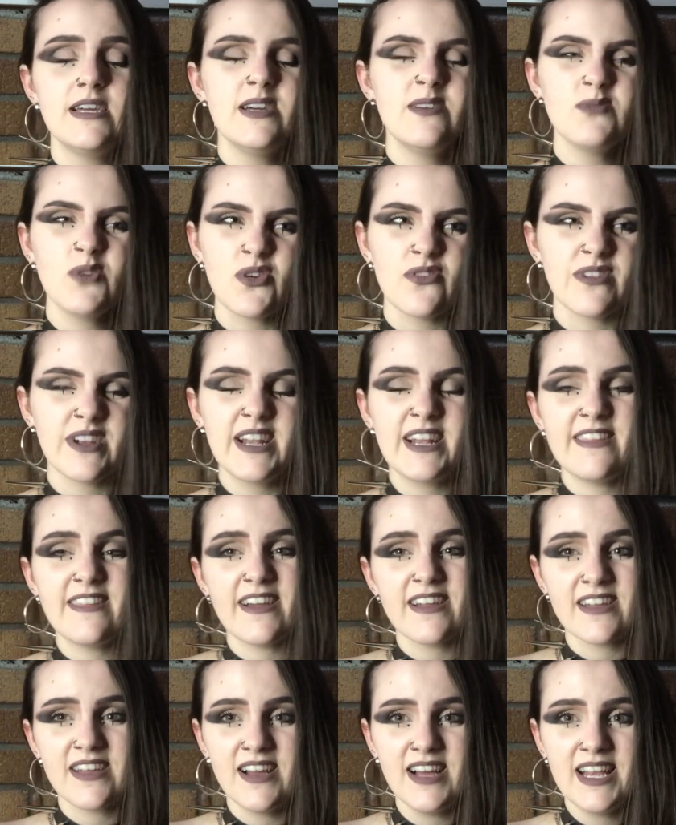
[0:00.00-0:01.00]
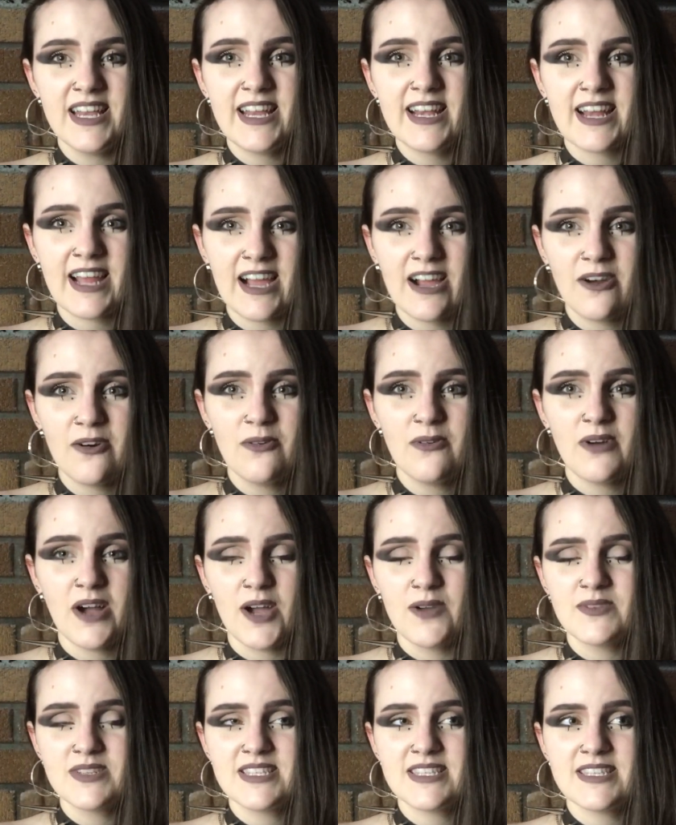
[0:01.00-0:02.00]
Not really that girly now, I
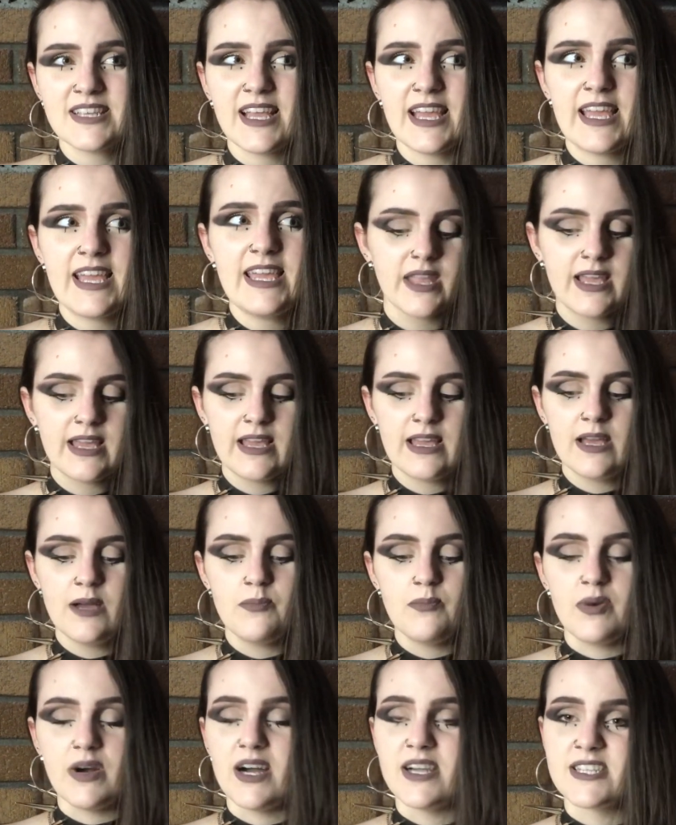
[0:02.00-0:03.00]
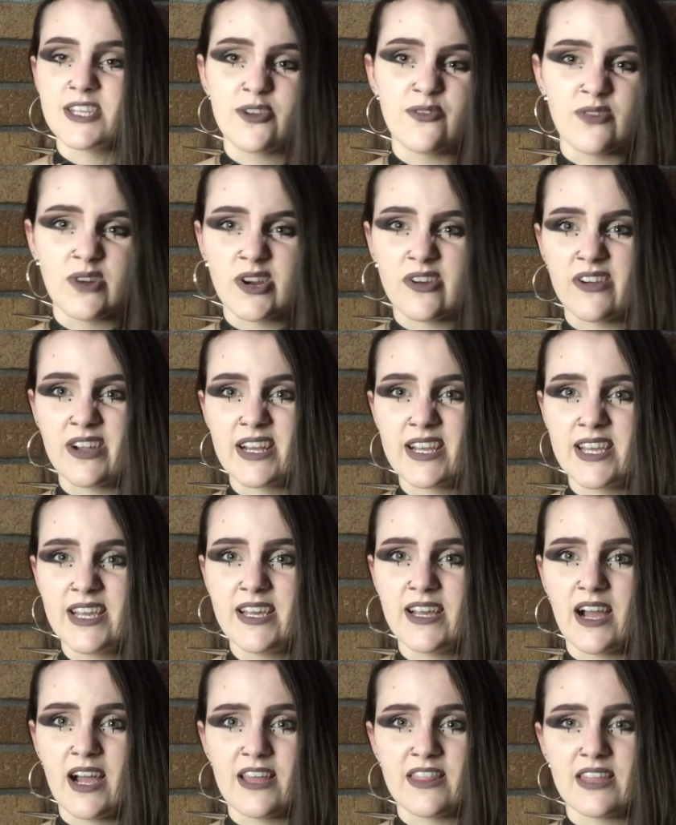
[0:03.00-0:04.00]
would say, but I don't regret it.
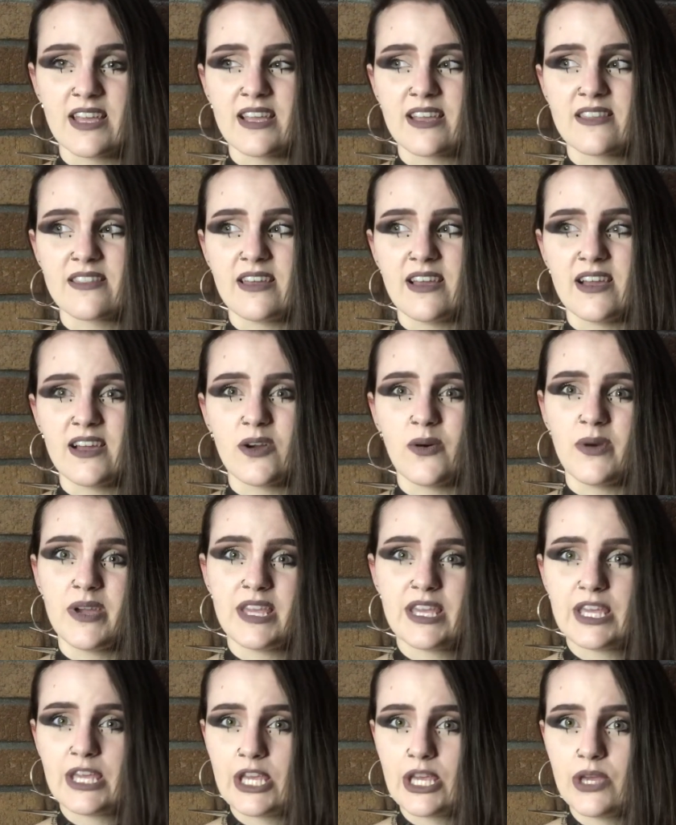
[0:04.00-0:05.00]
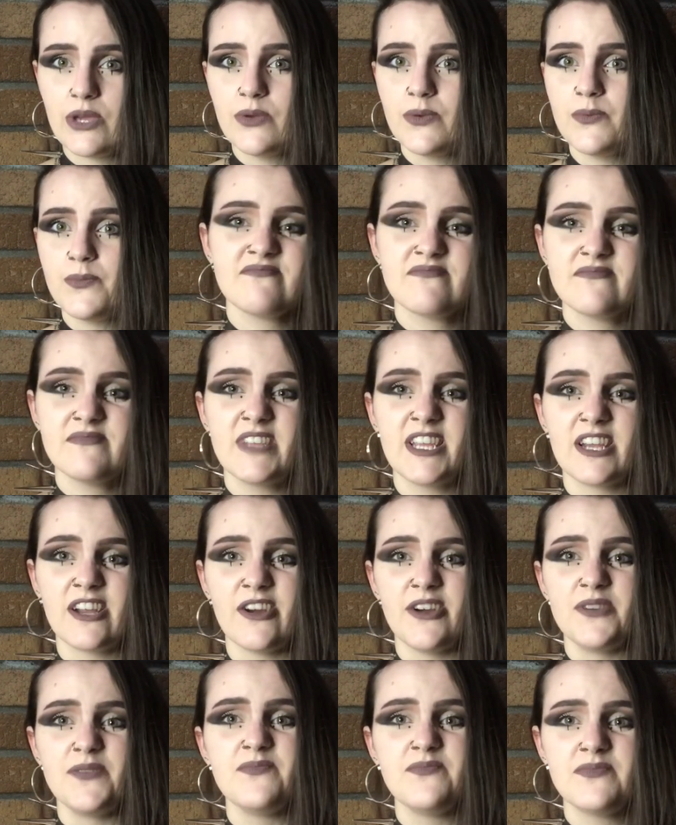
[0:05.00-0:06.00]
I think they're quite cute, you know,
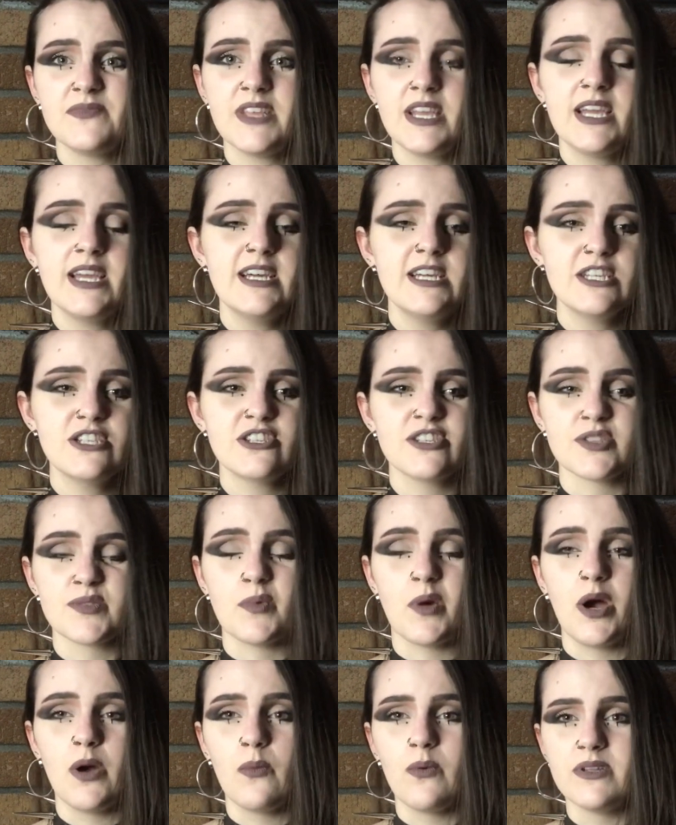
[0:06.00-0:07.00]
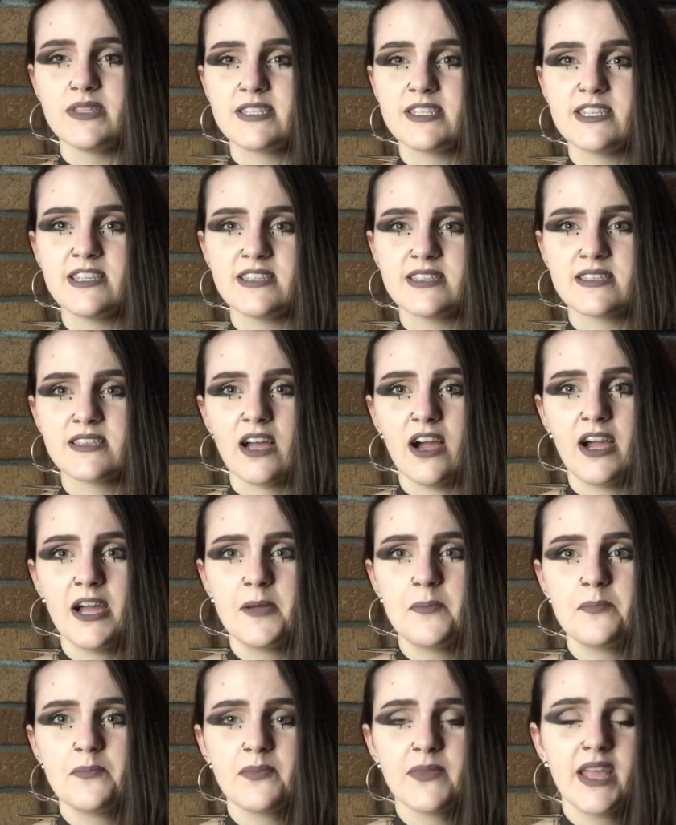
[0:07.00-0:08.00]
it's just what I wanted at the
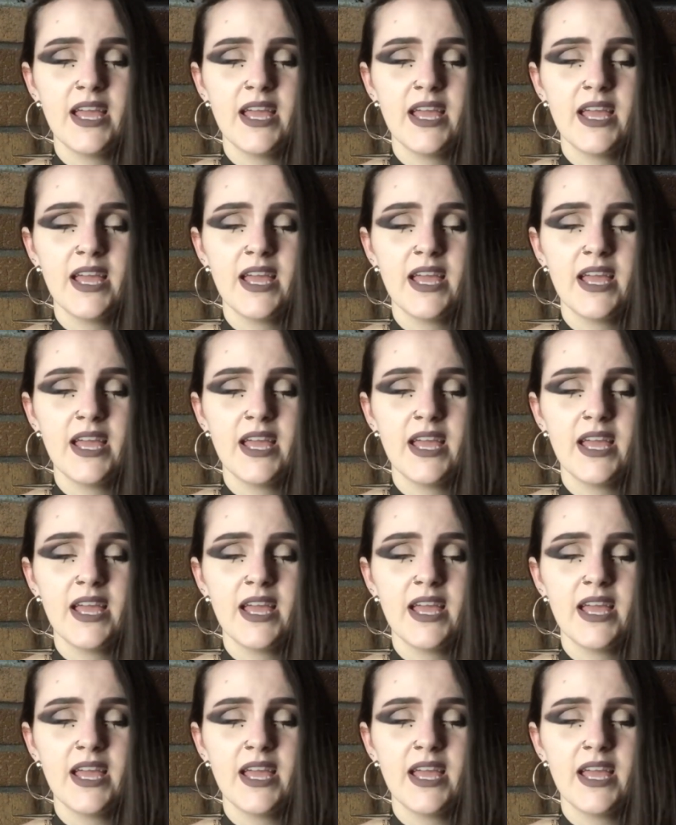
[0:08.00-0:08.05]
time,